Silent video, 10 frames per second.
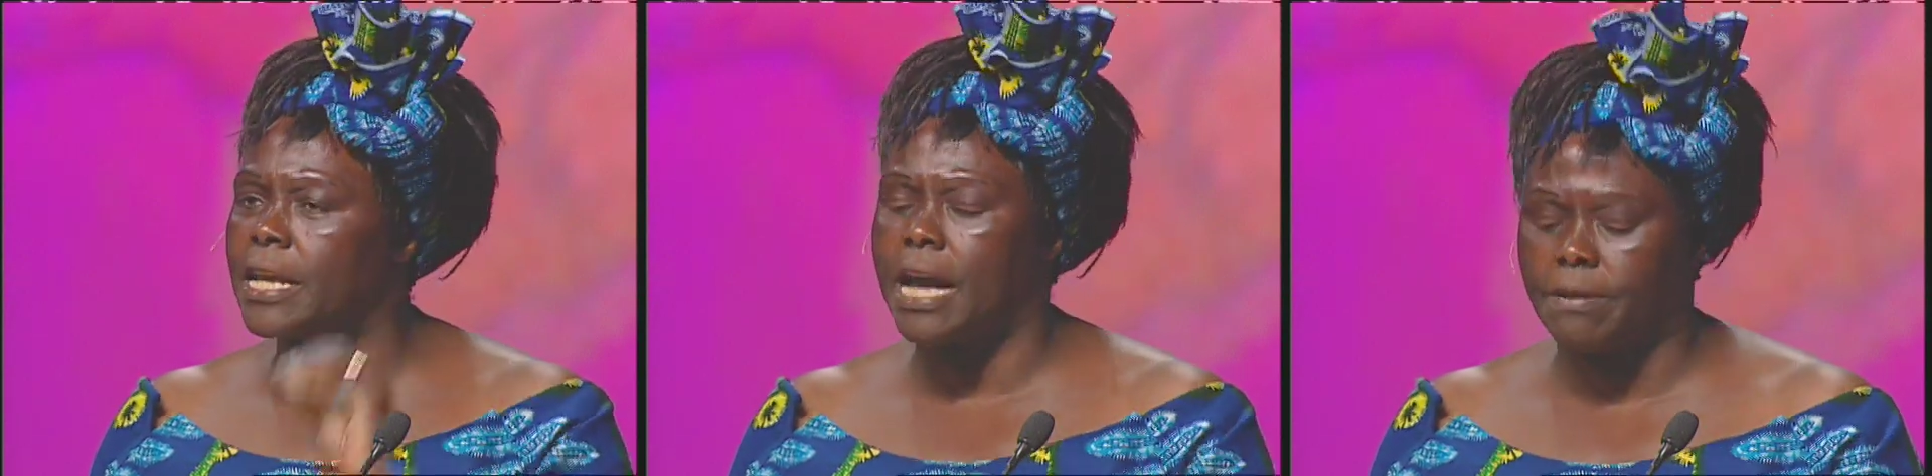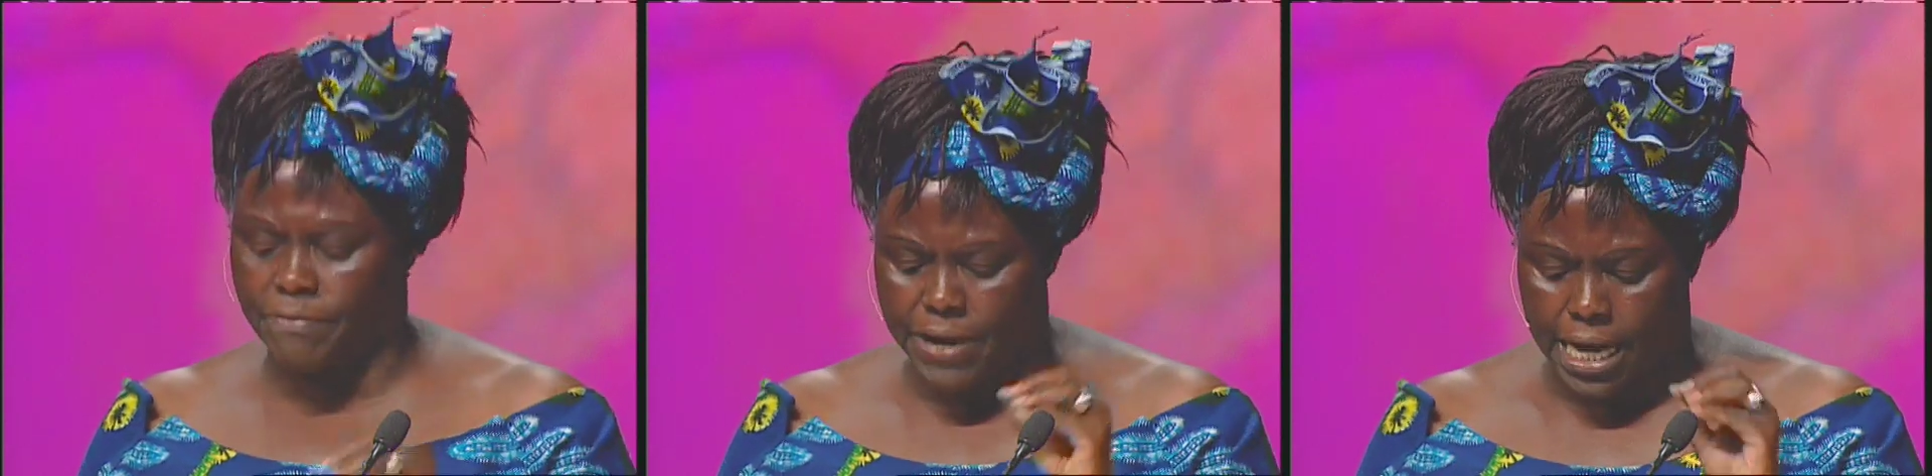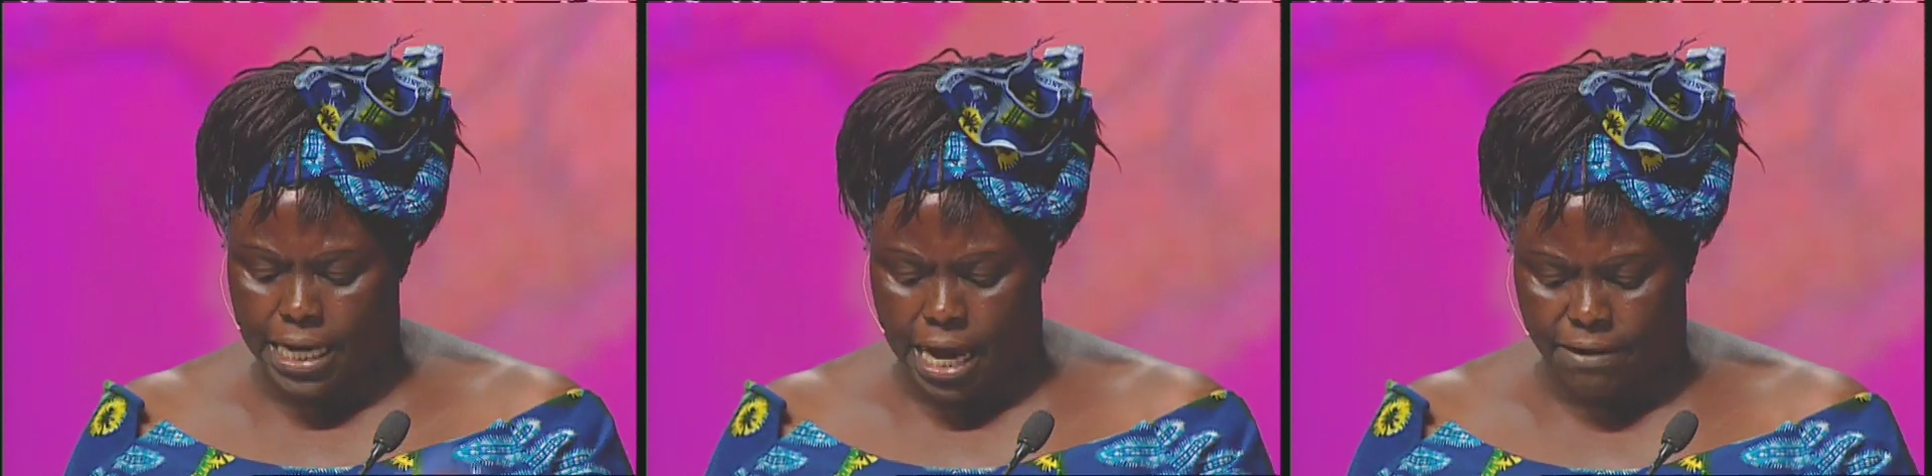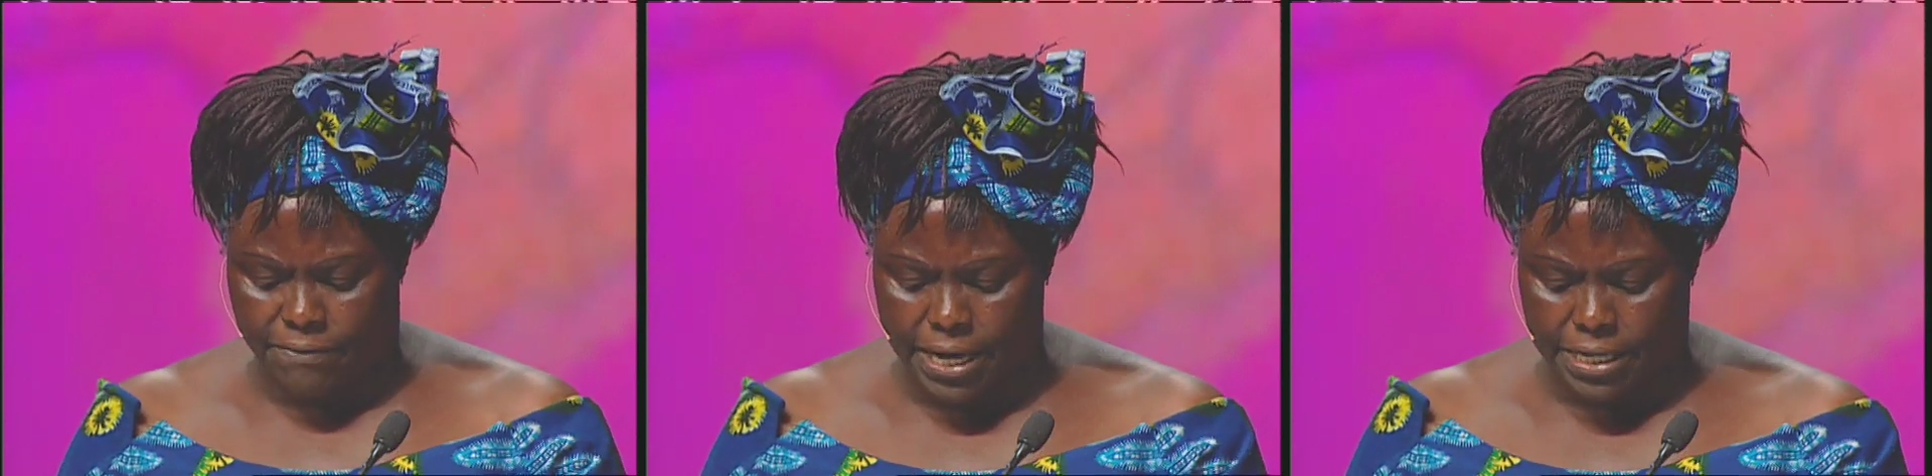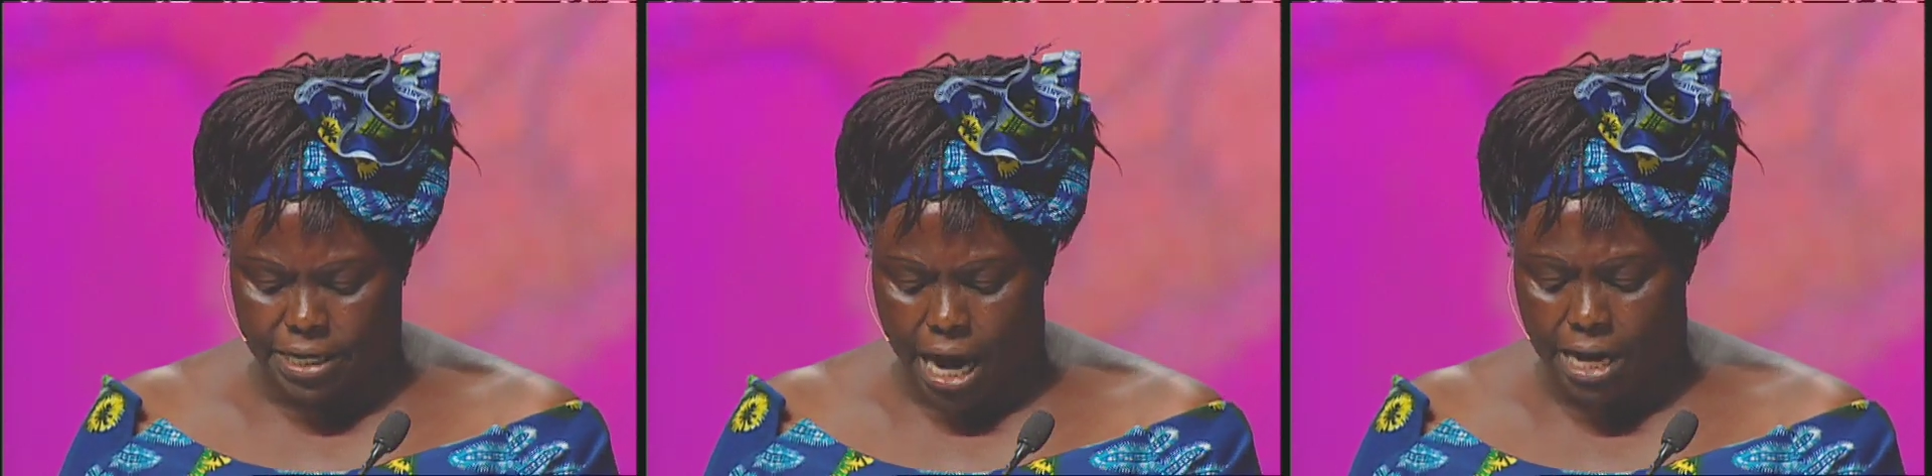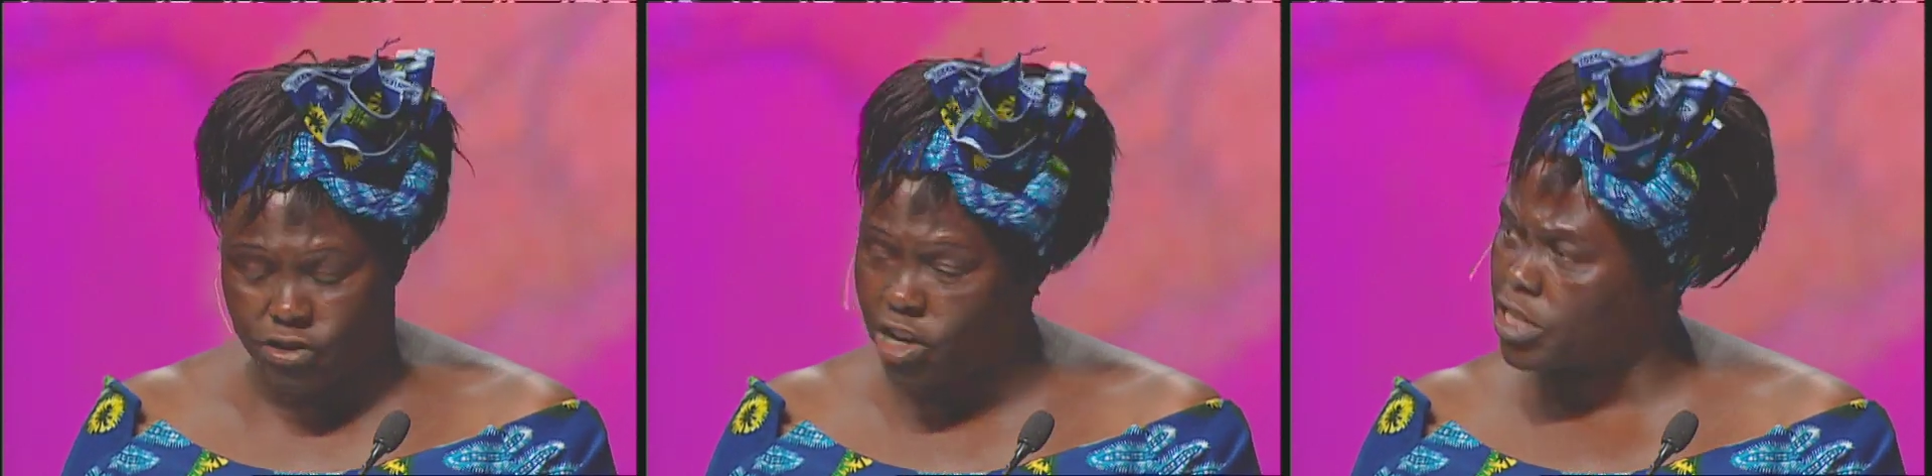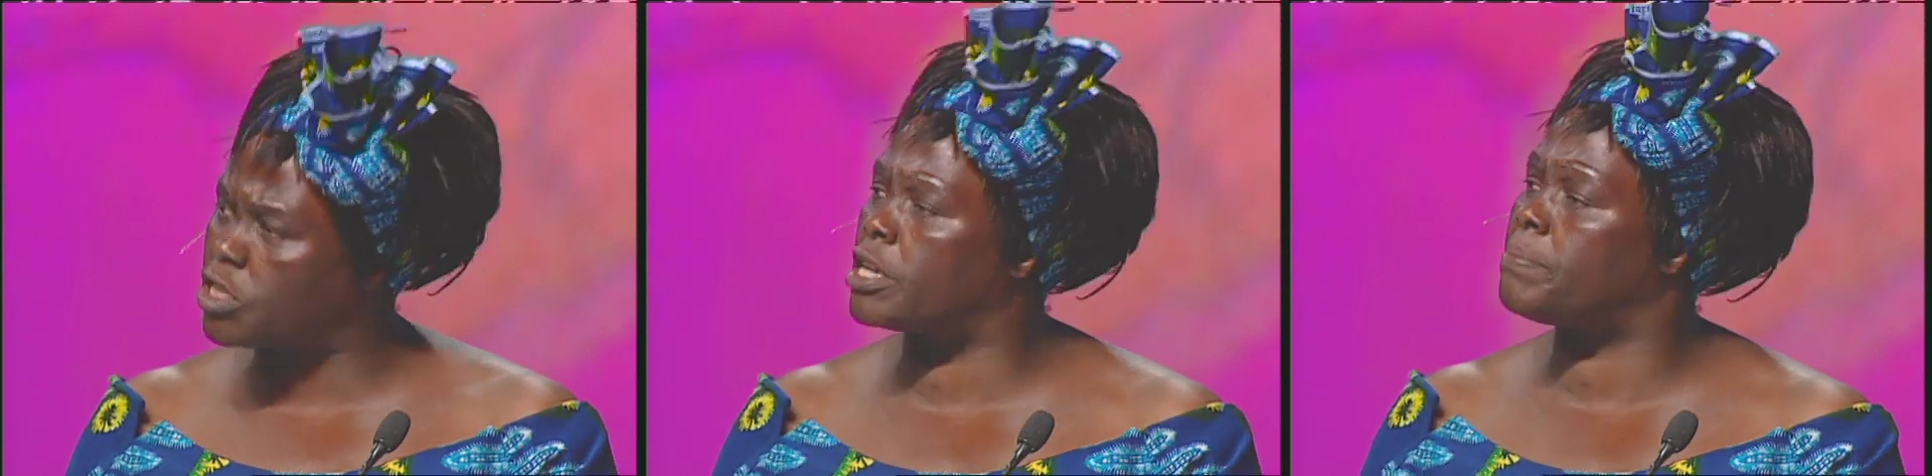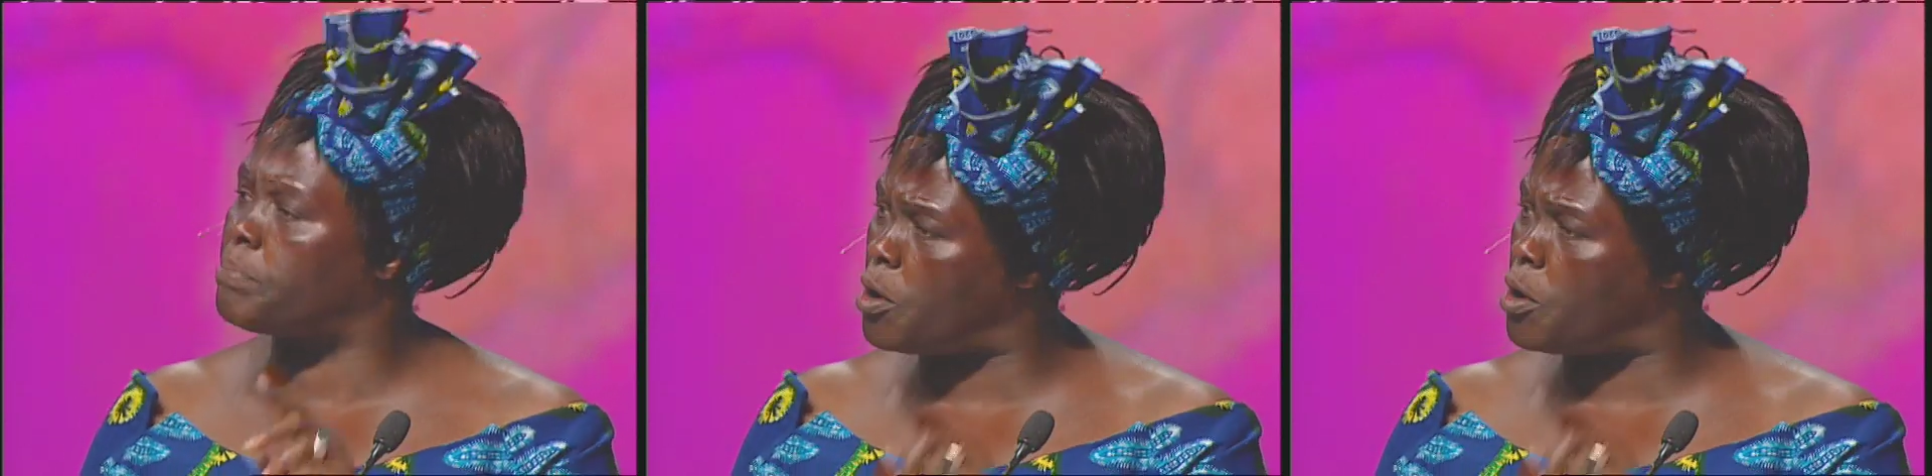very unfairly and very unjustly,